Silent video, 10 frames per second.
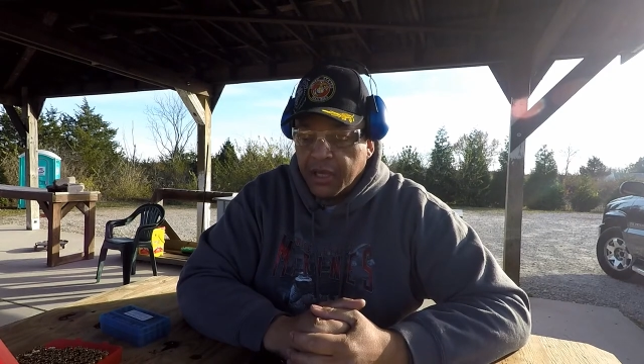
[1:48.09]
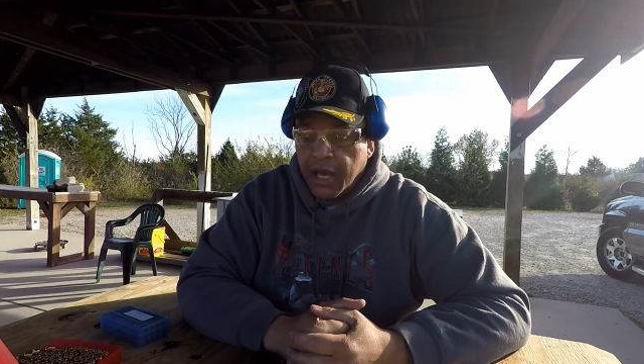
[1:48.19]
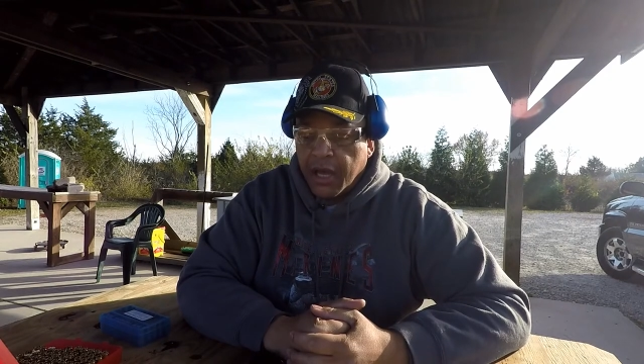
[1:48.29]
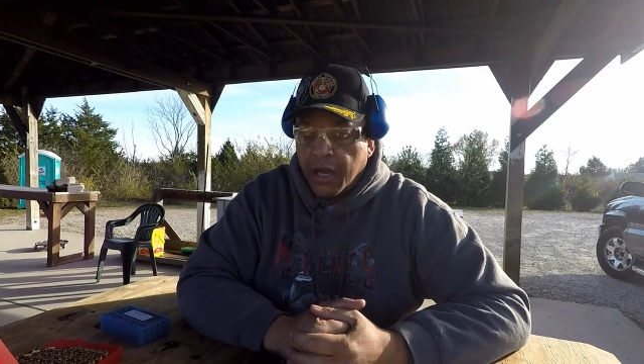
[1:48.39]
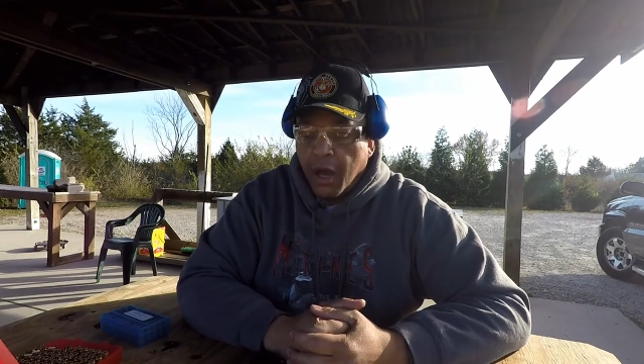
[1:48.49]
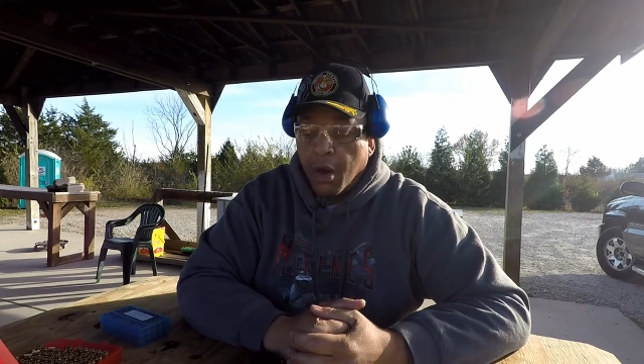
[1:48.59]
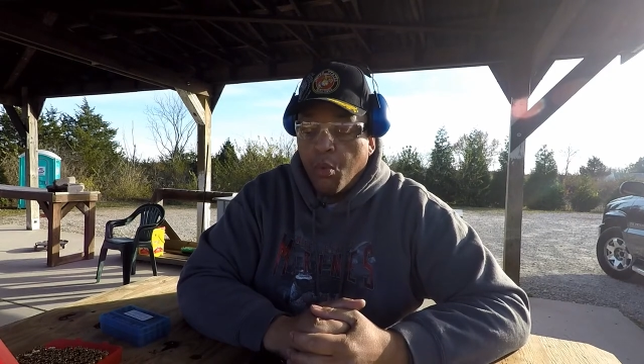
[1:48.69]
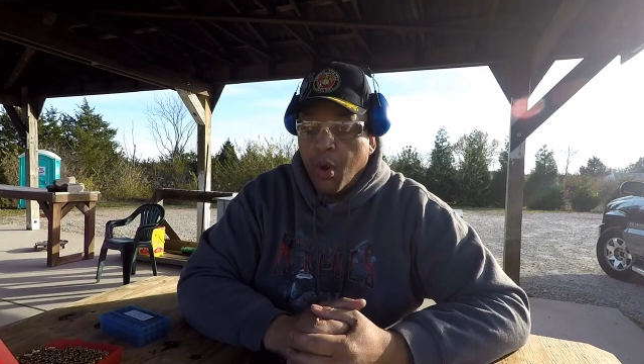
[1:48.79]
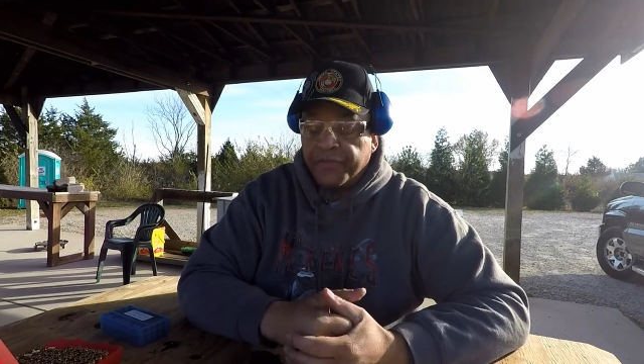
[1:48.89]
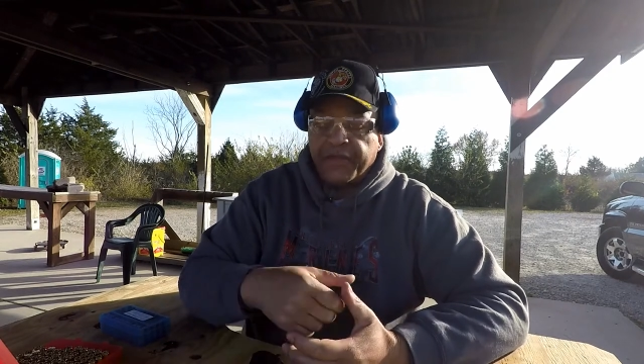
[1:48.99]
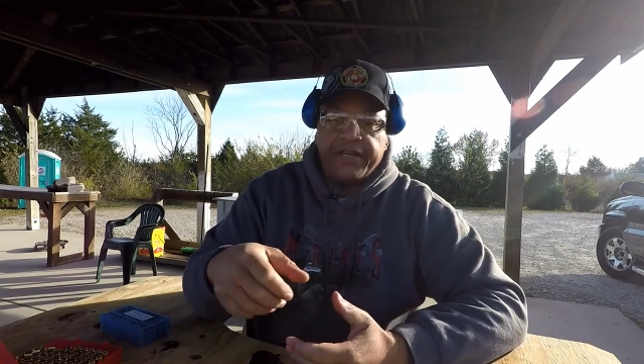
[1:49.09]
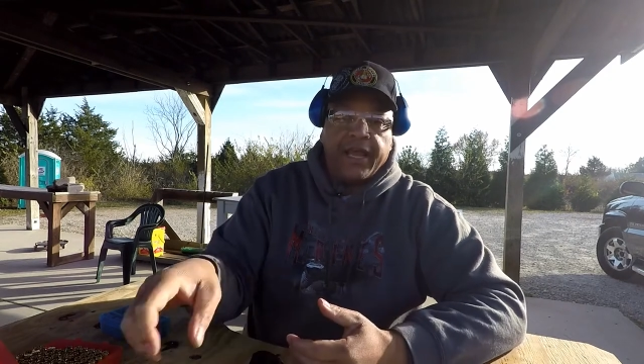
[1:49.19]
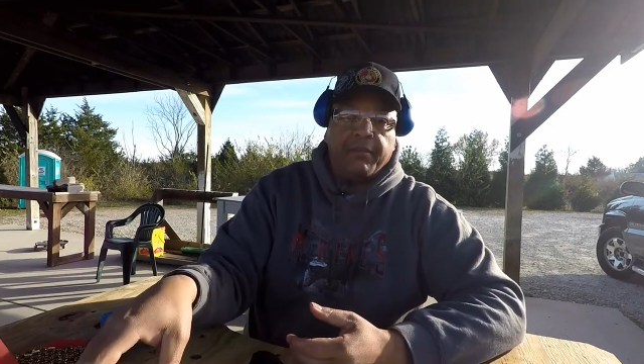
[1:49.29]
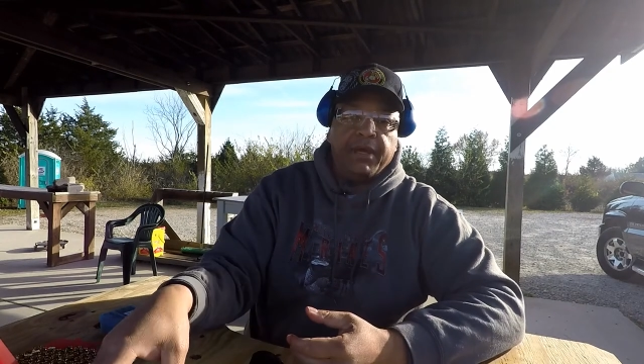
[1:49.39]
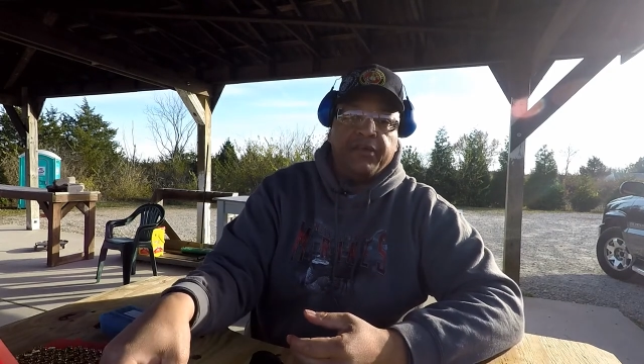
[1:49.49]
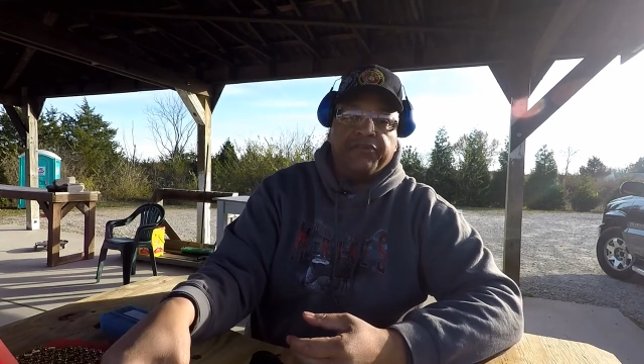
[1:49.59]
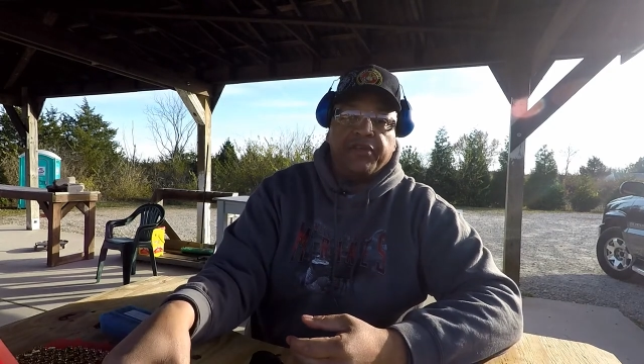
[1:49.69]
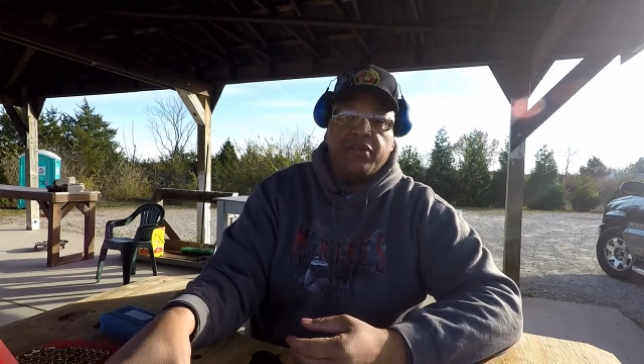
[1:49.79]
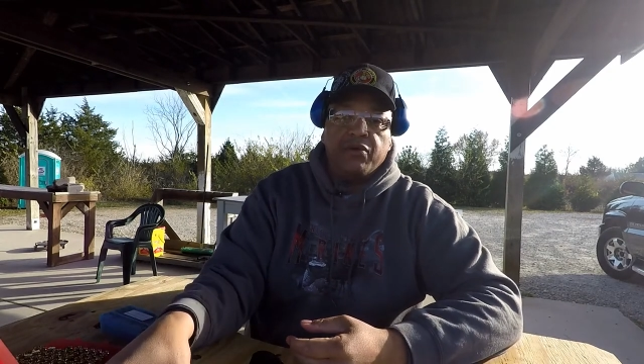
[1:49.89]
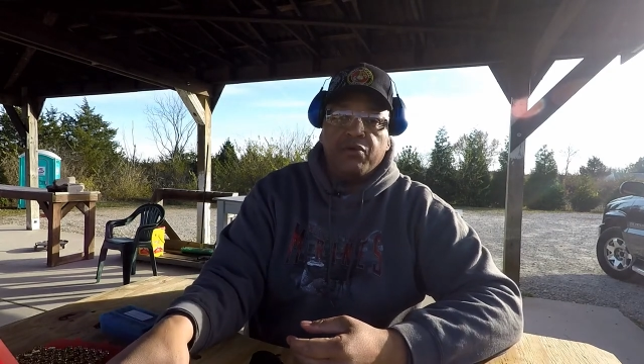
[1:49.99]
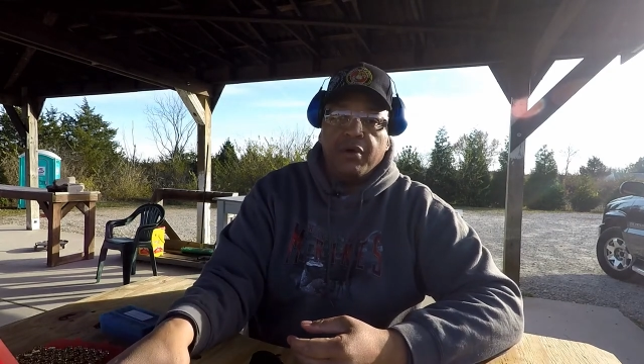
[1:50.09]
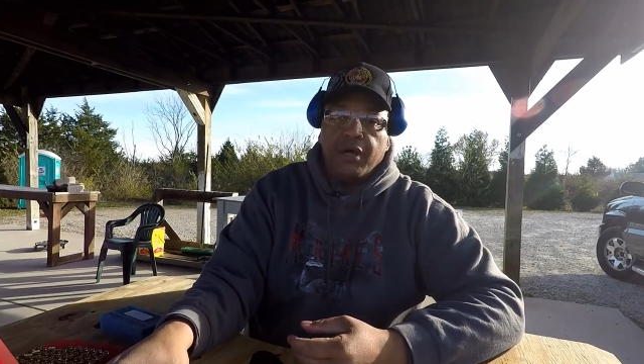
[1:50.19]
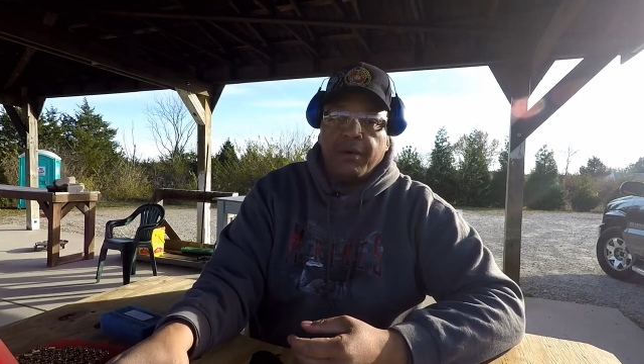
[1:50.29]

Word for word: uh, on what the data means to you,